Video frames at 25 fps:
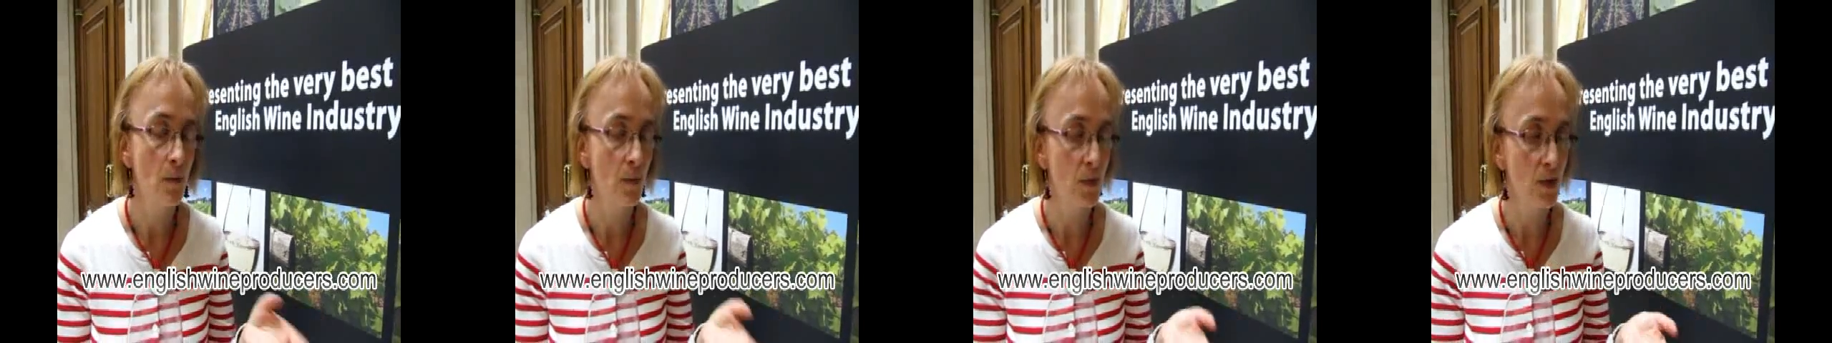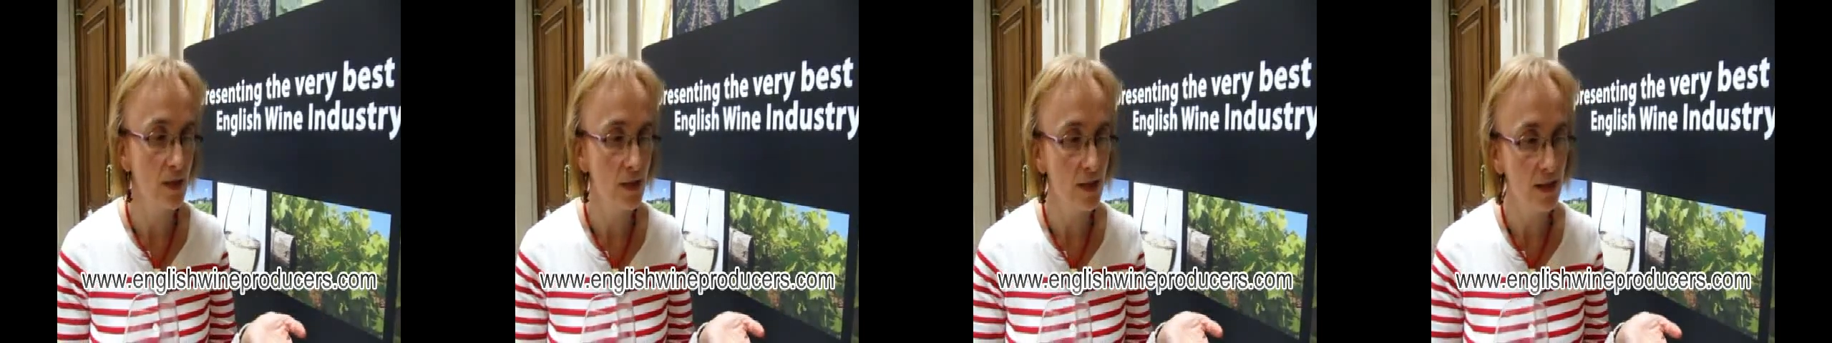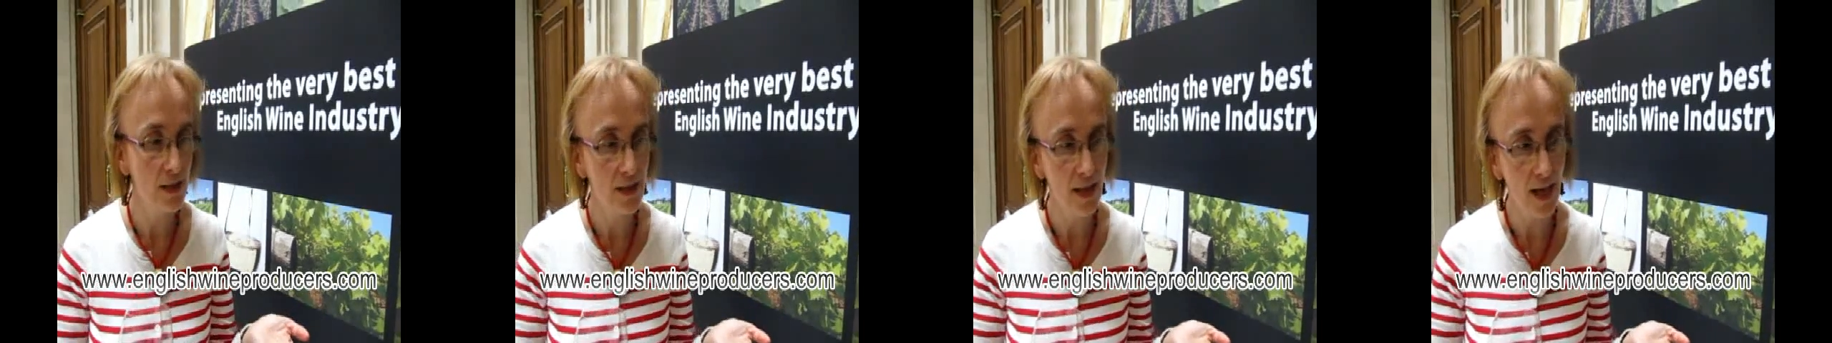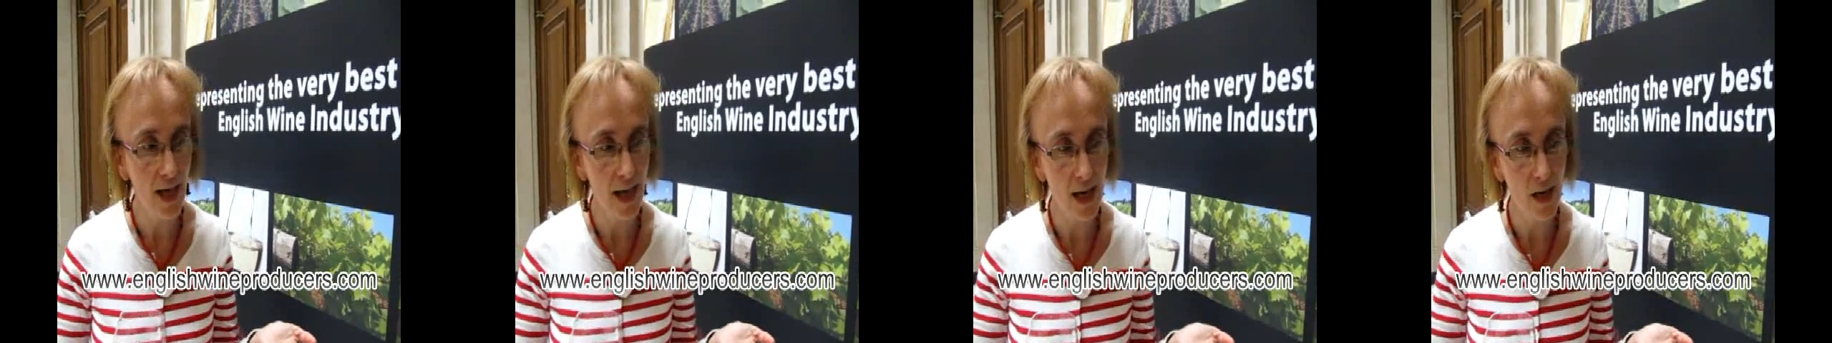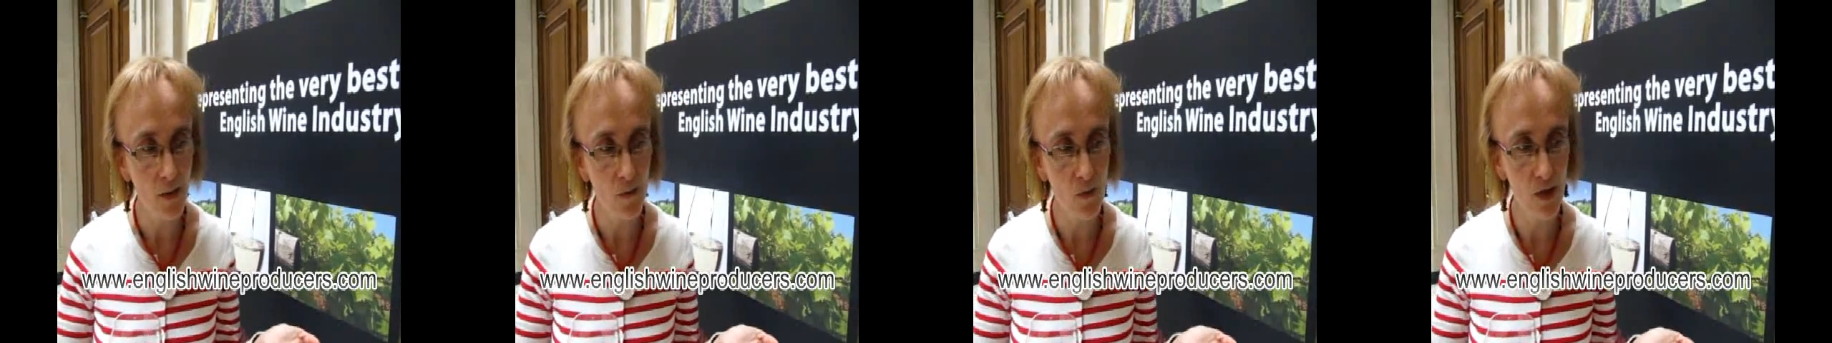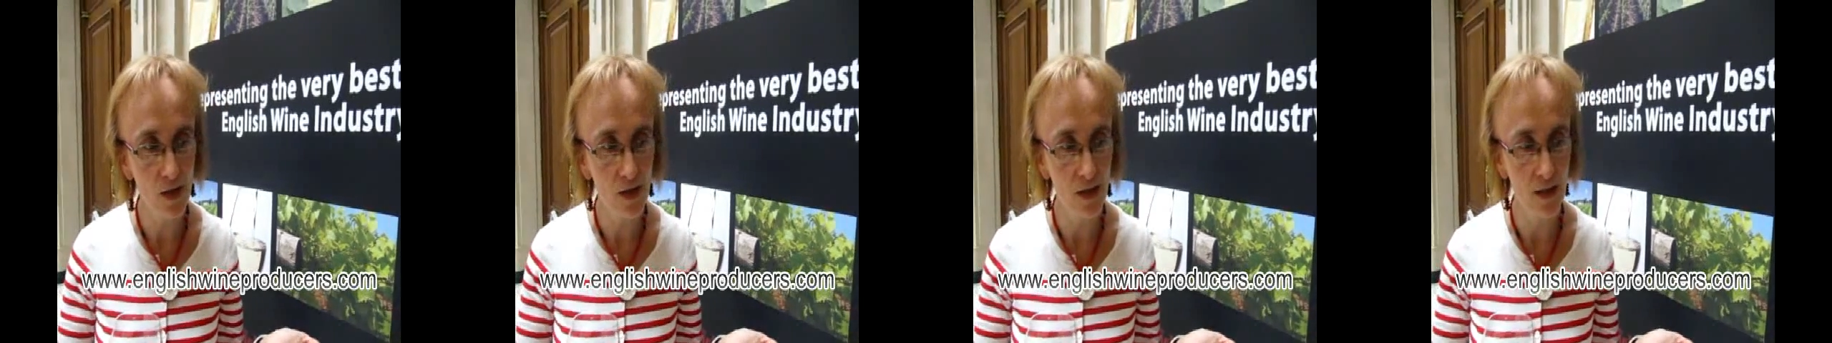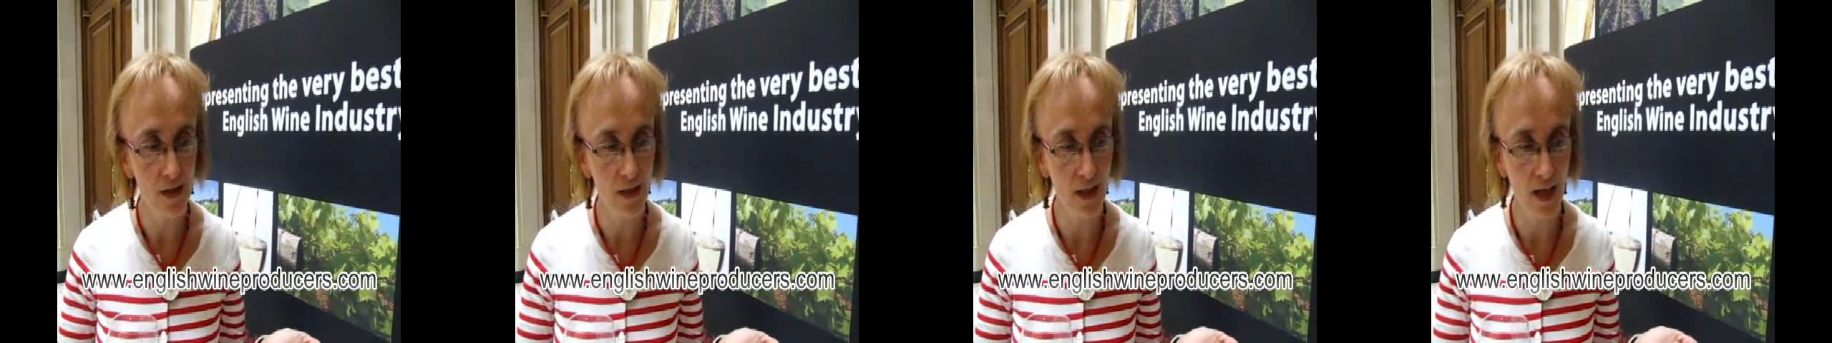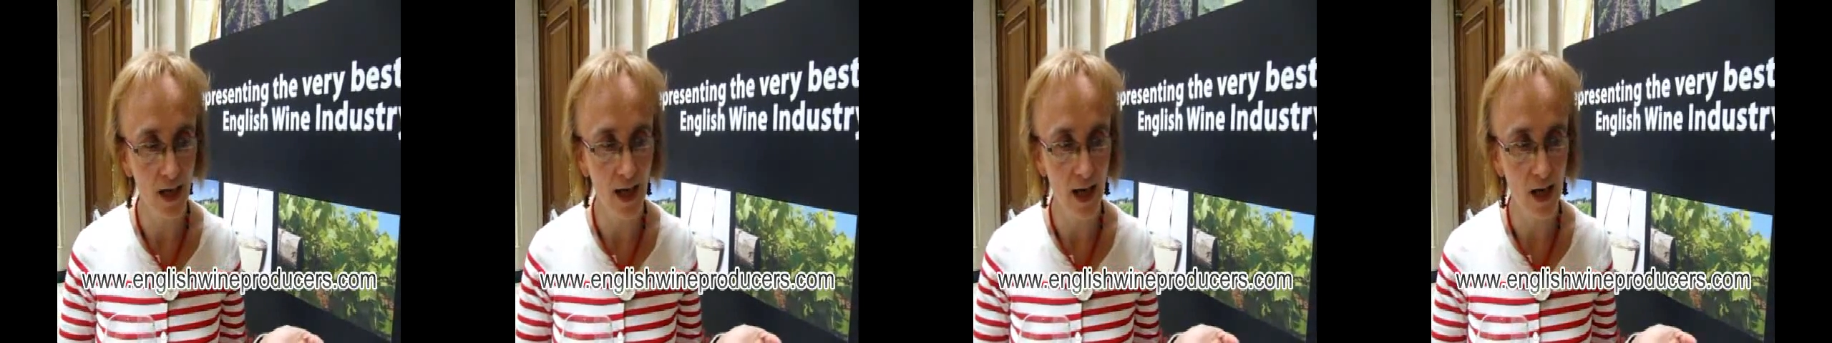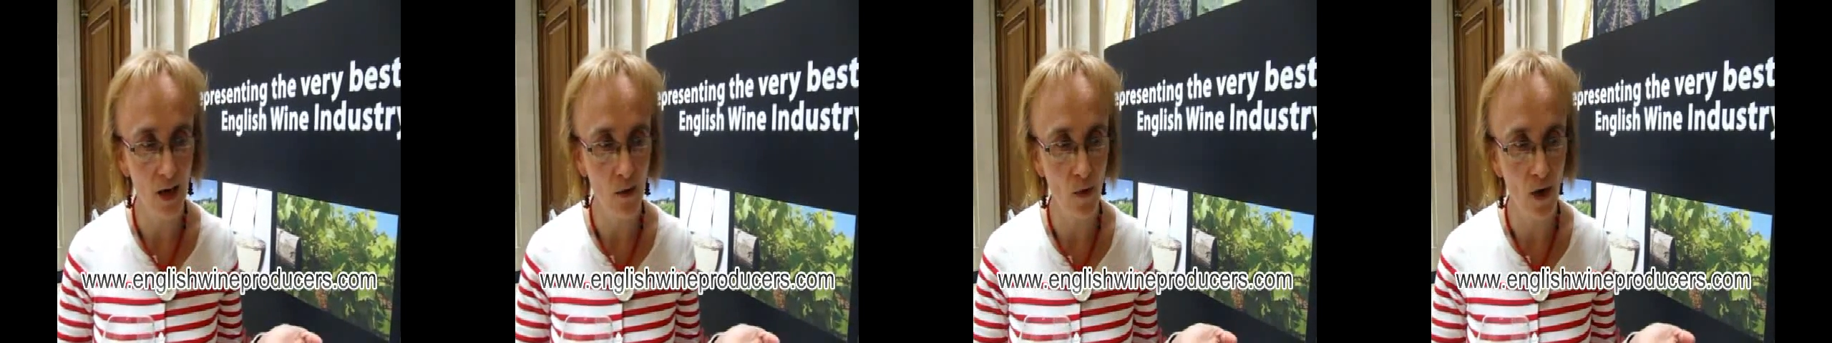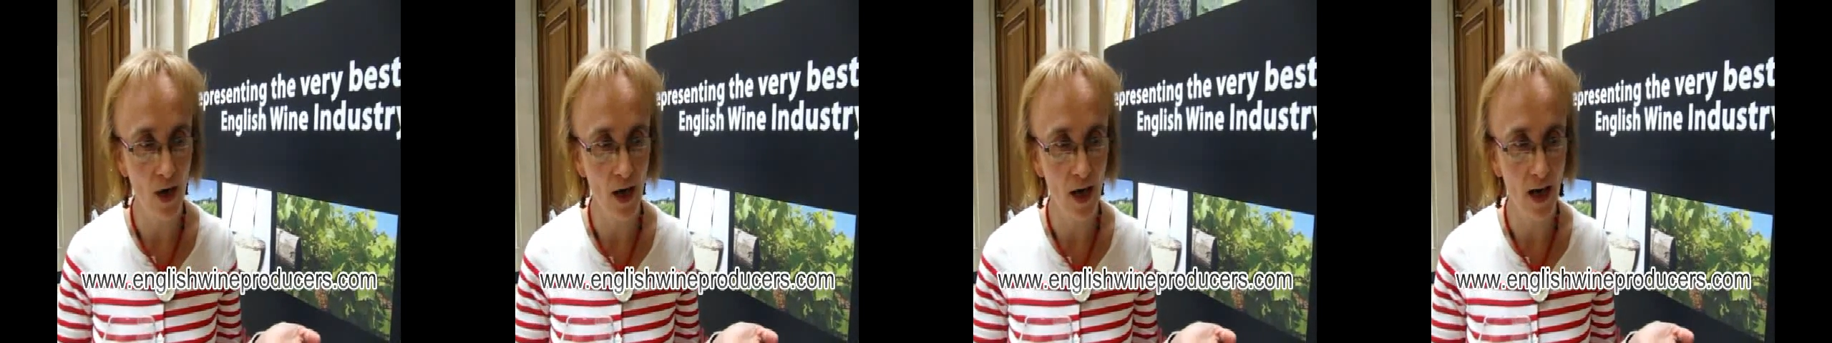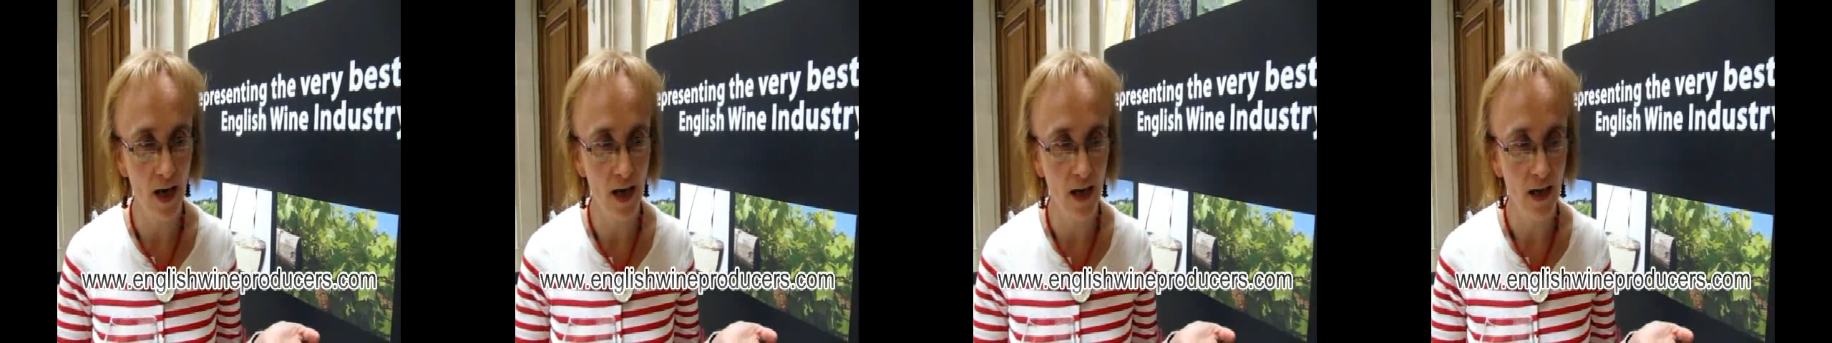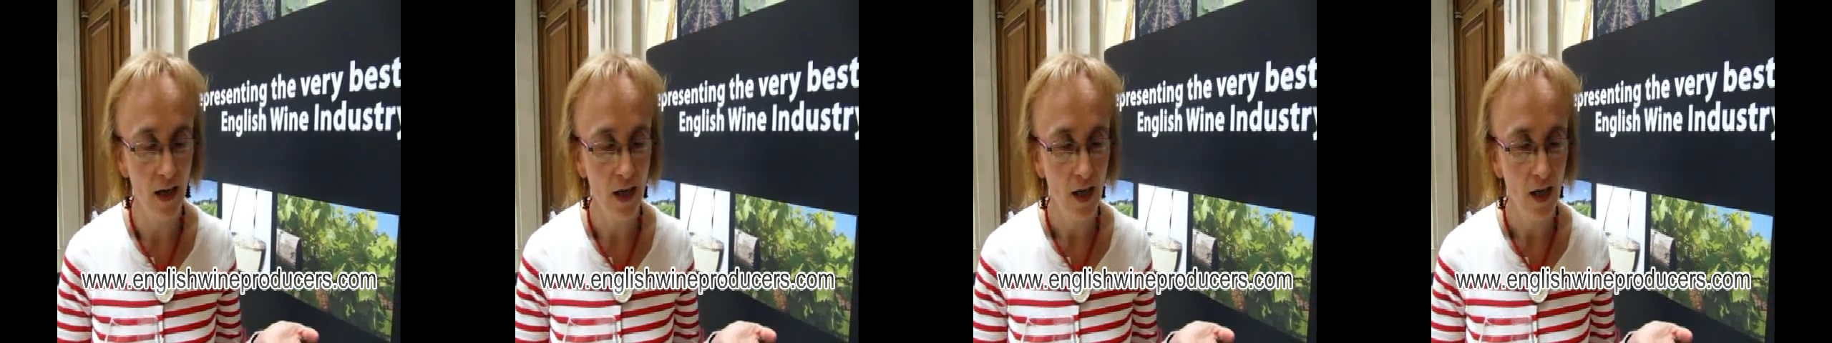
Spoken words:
But today was a day where